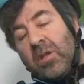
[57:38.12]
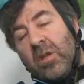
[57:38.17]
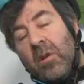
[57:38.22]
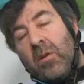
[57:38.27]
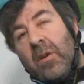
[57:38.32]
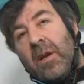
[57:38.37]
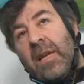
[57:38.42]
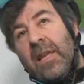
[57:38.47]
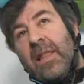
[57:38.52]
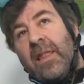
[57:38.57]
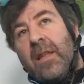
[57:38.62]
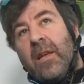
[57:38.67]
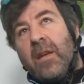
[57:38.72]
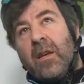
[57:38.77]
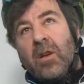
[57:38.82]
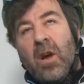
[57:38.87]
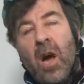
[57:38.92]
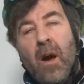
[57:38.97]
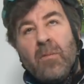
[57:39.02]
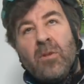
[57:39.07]
so in the
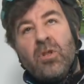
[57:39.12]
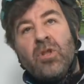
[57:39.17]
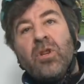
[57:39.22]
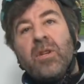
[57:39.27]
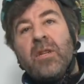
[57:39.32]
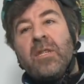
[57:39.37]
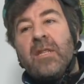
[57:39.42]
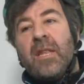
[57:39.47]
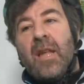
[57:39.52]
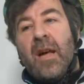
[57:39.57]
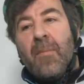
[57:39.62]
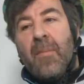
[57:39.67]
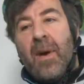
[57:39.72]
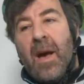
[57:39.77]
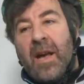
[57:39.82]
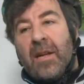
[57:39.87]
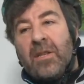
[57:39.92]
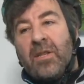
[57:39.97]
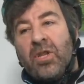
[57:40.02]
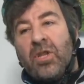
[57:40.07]
commentary to that
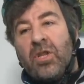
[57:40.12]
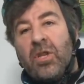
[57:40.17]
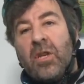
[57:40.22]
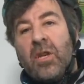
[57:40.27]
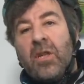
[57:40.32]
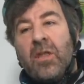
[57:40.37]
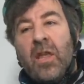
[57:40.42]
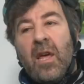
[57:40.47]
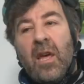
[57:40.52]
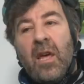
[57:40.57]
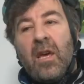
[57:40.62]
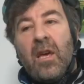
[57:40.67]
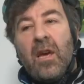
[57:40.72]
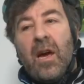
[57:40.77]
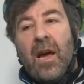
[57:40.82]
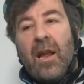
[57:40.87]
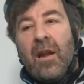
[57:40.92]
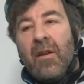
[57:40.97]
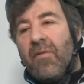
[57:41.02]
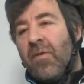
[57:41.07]
match, they
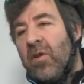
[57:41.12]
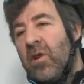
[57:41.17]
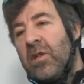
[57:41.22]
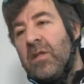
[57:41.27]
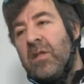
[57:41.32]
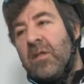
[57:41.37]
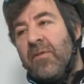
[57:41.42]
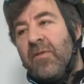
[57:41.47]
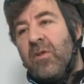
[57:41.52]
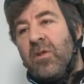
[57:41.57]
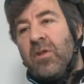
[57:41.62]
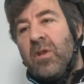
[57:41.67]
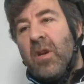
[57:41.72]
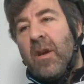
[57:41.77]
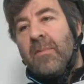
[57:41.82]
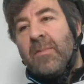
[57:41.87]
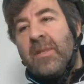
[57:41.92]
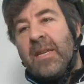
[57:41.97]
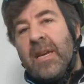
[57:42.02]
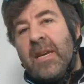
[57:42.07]
and I've heard this a few
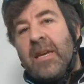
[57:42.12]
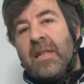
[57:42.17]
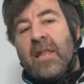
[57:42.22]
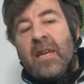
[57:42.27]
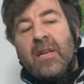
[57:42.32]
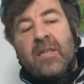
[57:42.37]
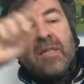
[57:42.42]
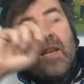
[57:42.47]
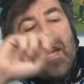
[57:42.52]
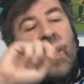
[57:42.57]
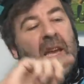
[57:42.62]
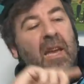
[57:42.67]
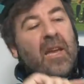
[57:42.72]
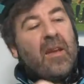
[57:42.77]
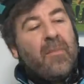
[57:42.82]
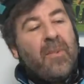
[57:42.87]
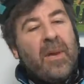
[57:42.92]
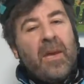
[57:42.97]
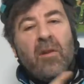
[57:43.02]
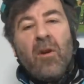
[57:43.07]
times. They
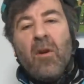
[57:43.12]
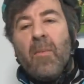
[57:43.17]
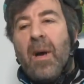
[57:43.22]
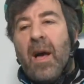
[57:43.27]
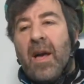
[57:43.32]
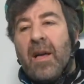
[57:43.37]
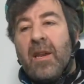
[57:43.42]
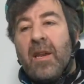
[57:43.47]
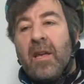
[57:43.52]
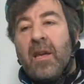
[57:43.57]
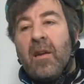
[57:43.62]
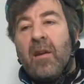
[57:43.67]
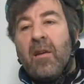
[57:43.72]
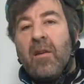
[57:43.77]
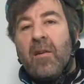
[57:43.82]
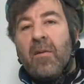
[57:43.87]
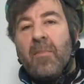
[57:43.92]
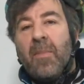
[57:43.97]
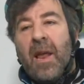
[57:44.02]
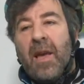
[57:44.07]
say Peter O'Mahony
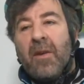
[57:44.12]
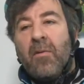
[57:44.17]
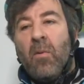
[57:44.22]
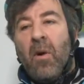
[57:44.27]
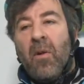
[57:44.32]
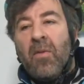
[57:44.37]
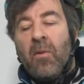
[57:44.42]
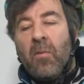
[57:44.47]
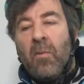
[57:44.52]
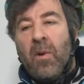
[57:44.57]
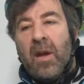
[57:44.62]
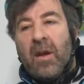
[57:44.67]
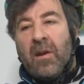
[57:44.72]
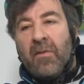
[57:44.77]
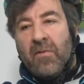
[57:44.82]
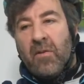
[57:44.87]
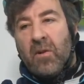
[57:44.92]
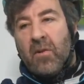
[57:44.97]
played on the wing